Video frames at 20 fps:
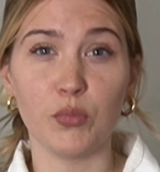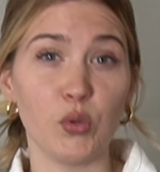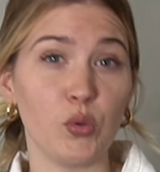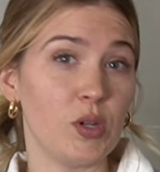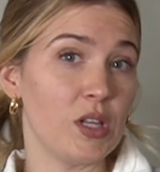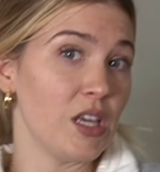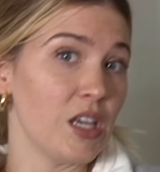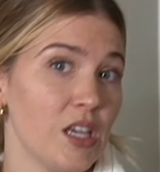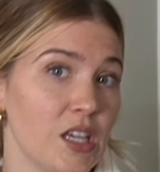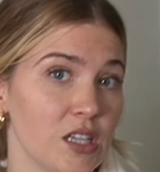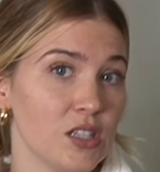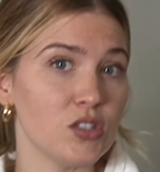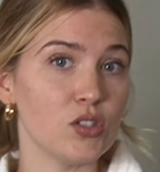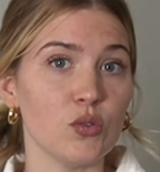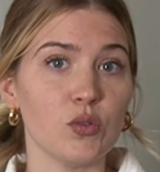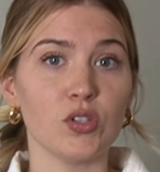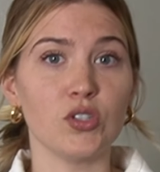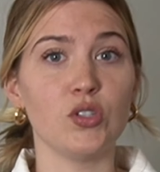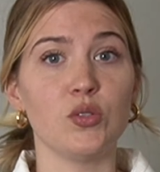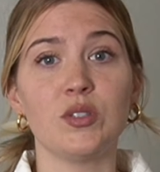booties,
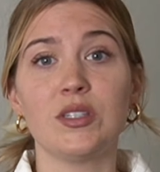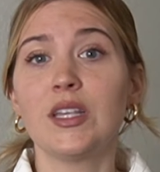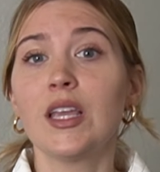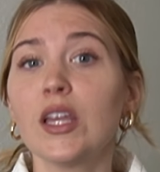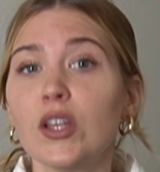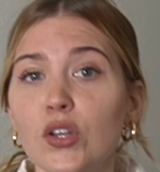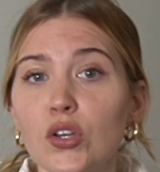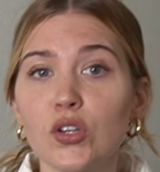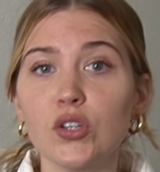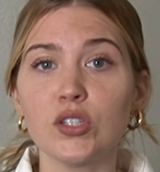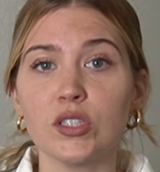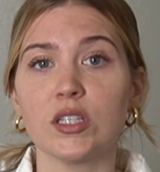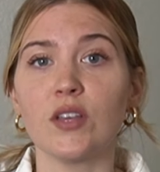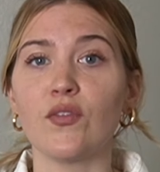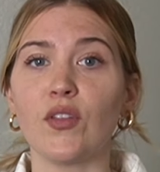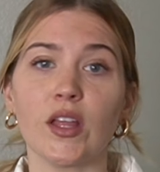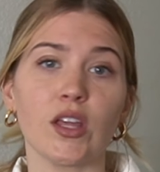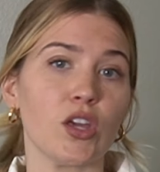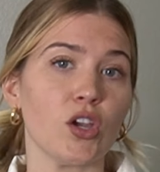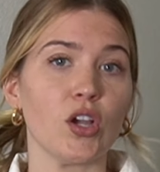you could do sandals
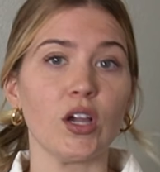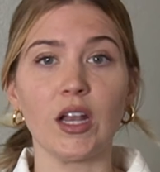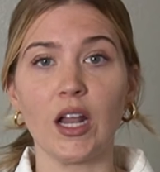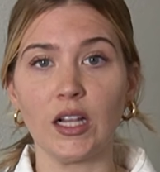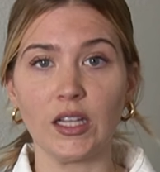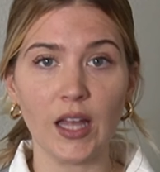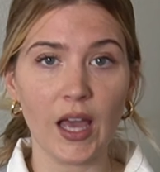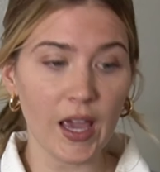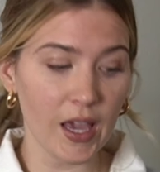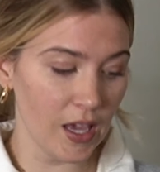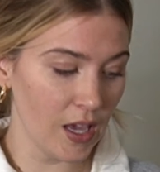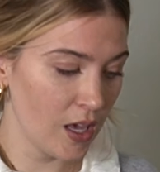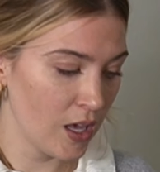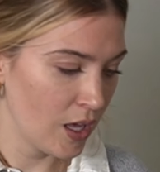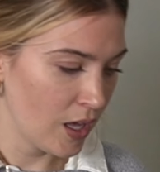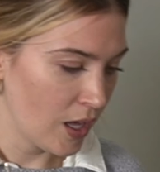if like you're in LA.